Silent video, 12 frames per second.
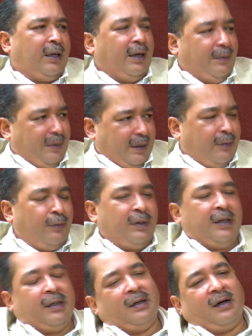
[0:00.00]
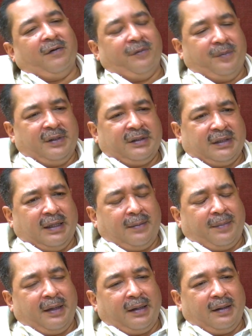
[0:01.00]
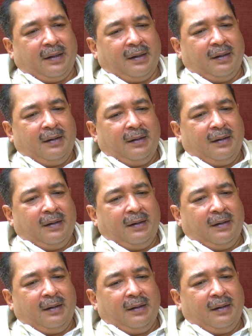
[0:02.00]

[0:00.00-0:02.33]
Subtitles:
There we do need the government's help, and